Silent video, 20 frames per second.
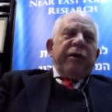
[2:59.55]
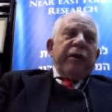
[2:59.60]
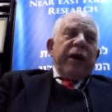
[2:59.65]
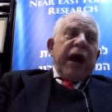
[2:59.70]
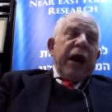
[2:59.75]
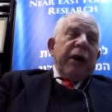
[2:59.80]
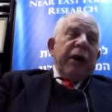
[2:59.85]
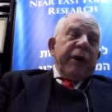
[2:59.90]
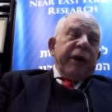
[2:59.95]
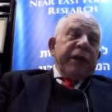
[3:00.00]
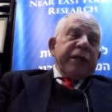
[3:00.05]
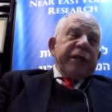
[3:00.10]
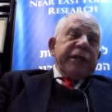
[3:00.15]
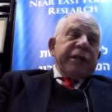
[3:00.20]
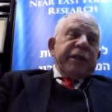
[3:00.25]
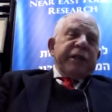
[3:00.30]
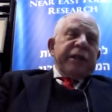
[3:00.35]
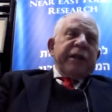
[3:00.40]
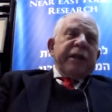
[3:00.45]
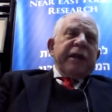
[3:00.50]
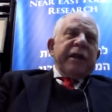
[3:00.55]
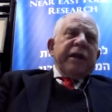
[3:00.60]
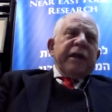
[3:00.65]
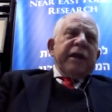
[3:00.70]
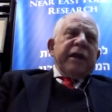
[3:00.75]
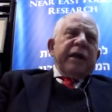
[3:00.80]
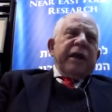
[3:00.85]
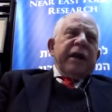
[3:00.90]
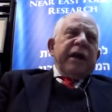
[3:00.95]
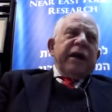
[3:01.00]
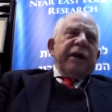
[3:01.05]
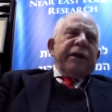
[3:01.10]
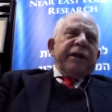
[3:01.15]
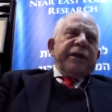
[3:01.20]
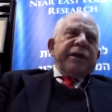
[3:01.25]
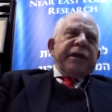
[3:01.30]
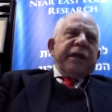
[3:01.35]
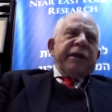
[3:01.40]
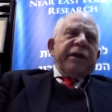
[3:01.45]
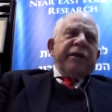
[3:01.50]
Our agency, the
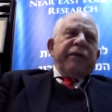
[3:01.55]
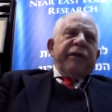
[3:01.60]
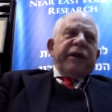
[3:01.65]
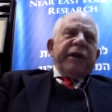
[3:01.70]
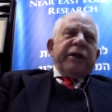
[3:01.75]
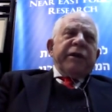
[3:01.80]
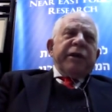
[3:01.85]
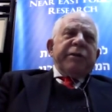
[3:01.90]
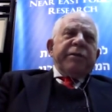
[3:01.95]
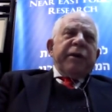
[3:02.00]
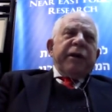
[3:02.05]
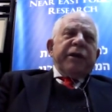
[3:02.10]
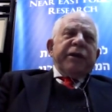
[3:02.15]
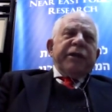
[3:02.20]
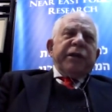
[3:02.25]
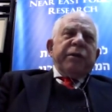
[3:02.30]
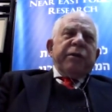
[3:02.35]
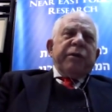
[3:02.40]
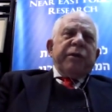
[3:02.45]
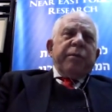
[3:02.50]
Center for Near East Policy,